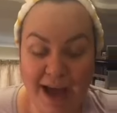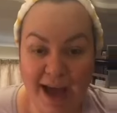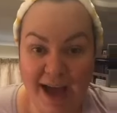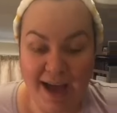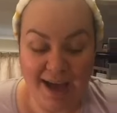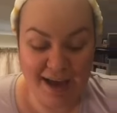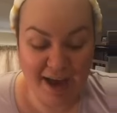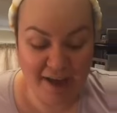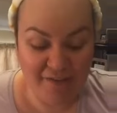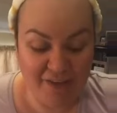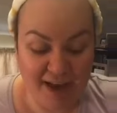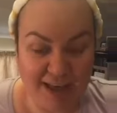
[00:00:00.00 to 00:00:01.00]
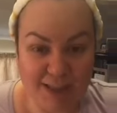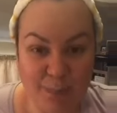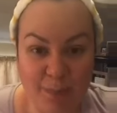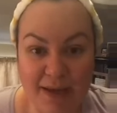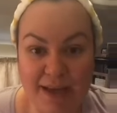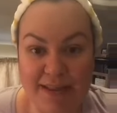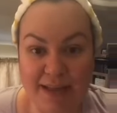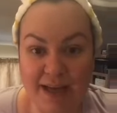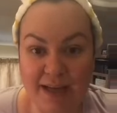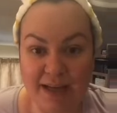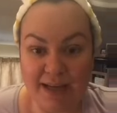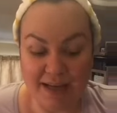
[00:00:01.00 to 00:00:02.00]
I have explained
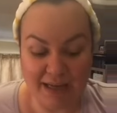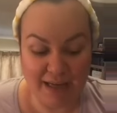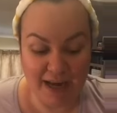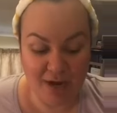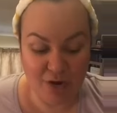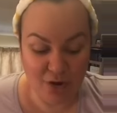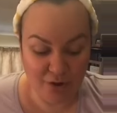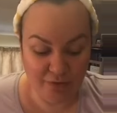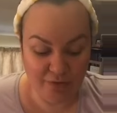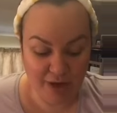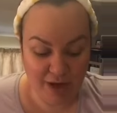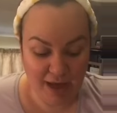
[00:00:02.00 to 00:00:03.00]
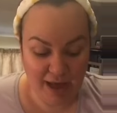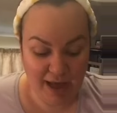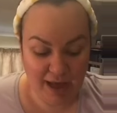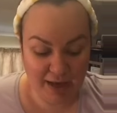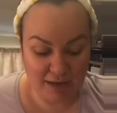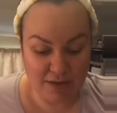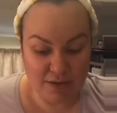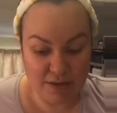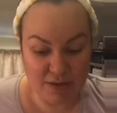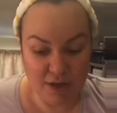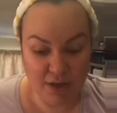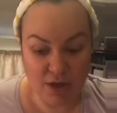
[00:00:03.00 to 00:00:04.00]
that clearly enough,
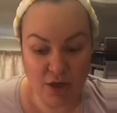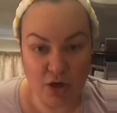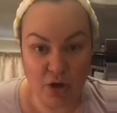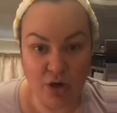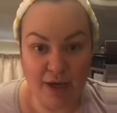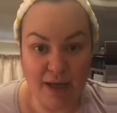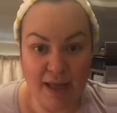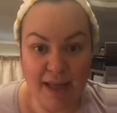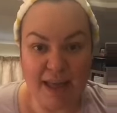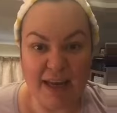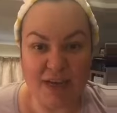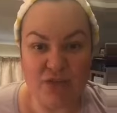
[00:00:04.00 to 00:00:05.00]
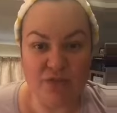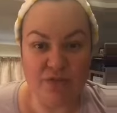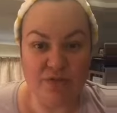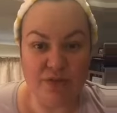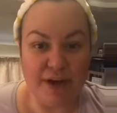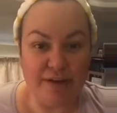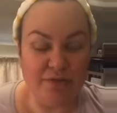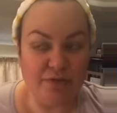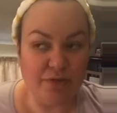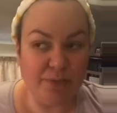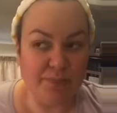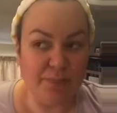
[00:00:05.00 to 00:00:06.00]
and you know, let's refrain
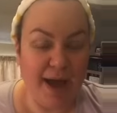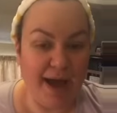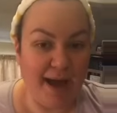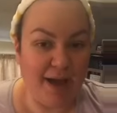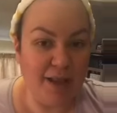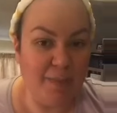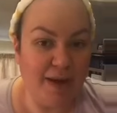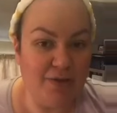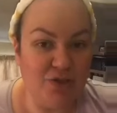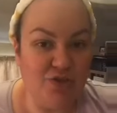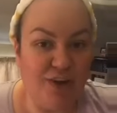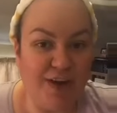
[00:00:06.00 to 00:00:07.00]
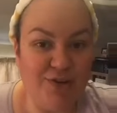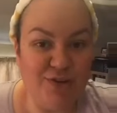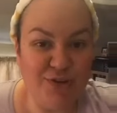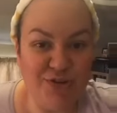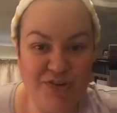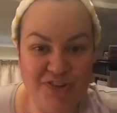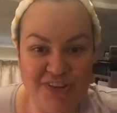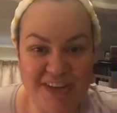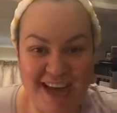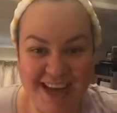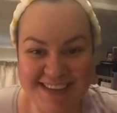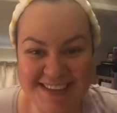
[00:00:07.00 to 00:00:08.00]
from hanging them out to dry just
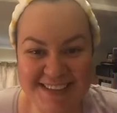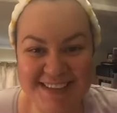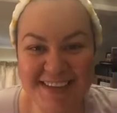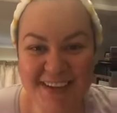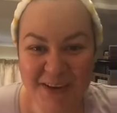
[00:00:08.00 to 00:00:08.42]
yet.